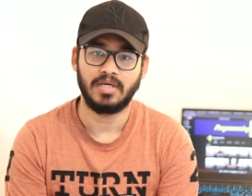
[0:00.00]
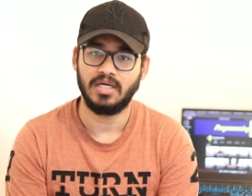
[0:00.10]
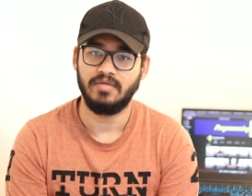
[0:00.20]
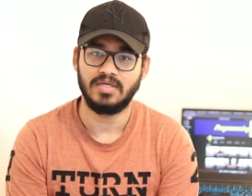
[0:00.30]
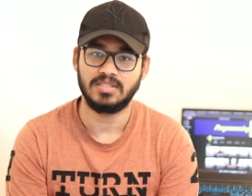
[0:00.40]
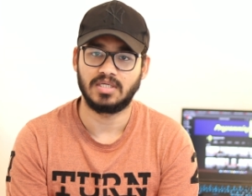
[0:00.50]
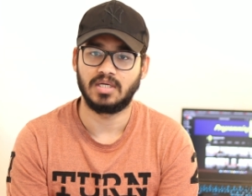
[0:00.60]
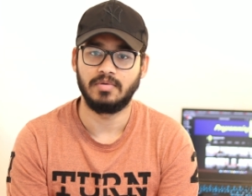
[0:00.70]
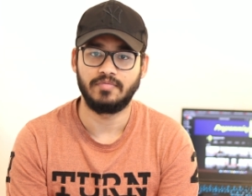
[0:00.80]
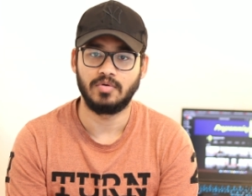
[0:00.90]
But anyways,
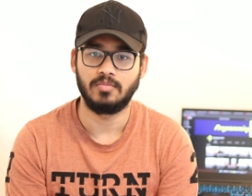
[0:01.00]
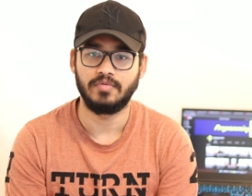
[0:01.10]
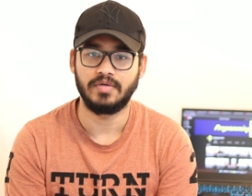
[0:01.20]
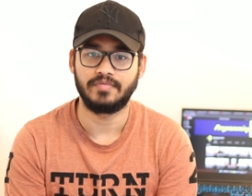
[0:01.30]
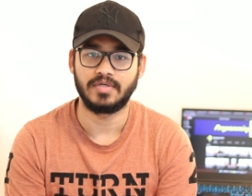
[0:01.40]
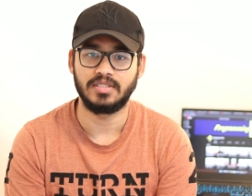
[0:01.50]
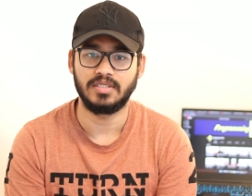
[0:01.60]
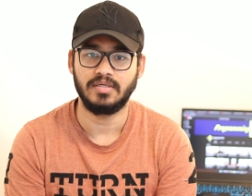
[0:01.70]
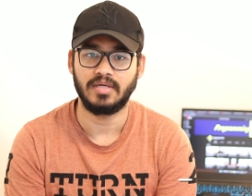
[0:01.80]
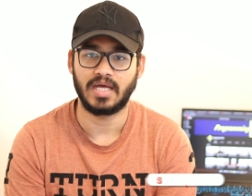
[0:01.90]
uh, before moving
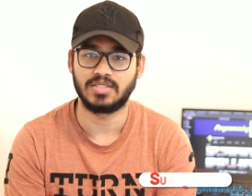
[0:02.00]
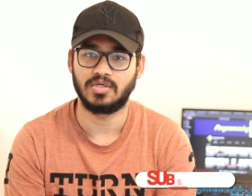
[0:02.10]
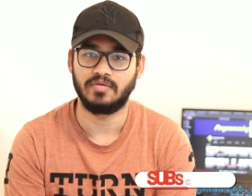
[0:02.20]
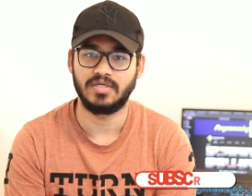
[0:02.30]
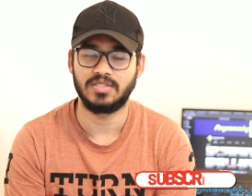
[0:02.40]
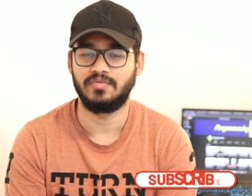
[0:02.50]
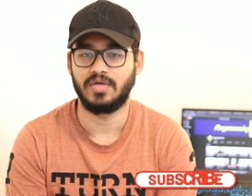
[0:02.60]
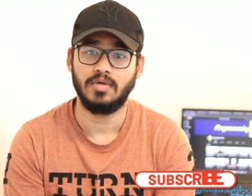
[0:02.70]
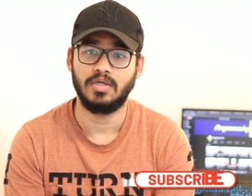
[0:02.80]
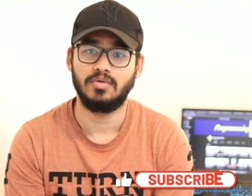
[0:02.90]
further, as always,
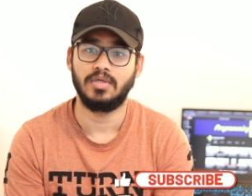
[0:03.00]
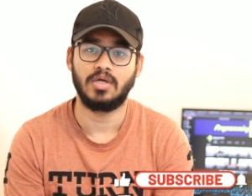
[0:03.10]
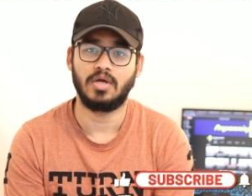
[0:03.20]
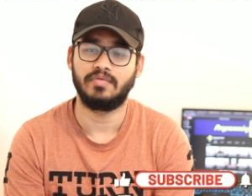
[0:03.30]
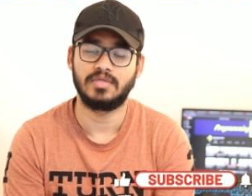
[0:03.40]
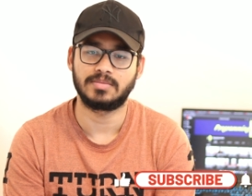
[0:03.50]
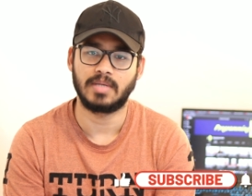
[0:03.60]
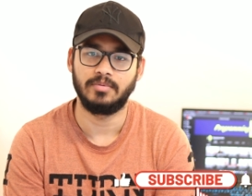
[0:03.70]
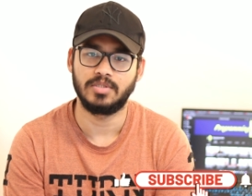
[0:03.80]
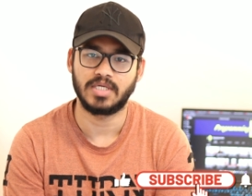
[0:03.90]
if you are new here or if you want to
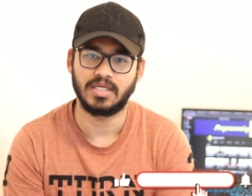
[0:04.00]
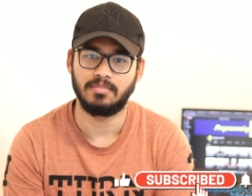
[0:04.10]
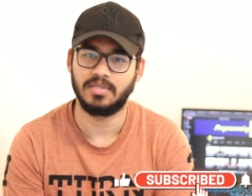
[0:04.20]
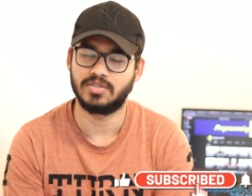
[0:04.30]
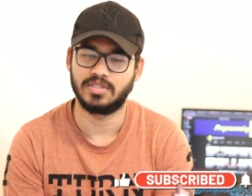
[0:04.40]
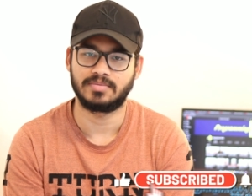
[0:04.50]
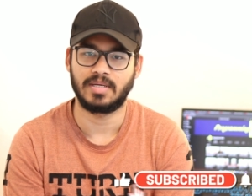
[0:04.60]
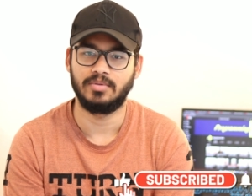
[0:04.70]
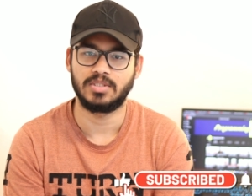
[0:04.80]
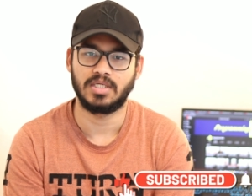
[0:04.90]
subscribe to the channel, please go
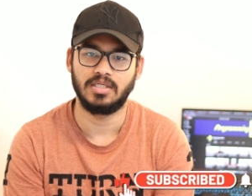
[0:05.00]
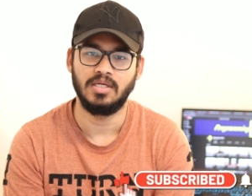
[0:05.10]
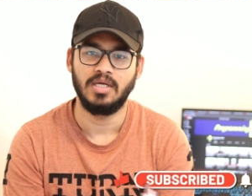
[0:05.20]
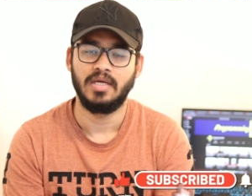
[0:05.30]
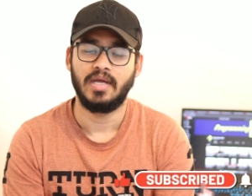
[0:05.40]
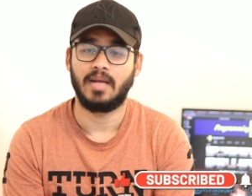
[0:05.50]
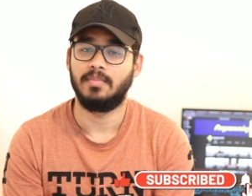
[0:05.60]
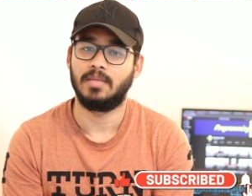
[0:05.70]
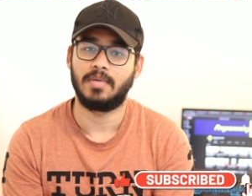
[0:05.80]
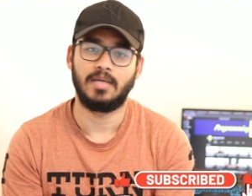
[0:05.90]
subscribe to the channel
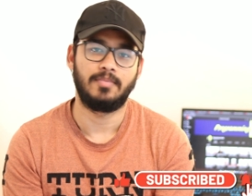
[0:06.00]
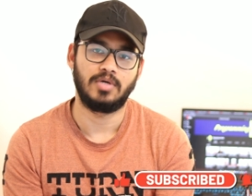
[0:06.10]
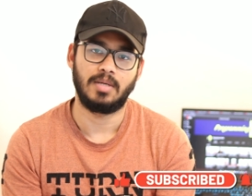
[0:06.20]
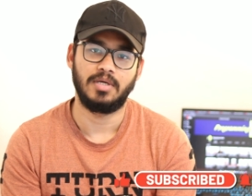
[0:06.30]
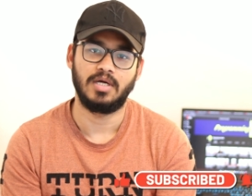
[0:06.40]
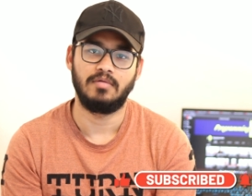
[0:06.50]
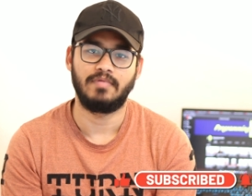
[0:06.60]
and be a part of Programming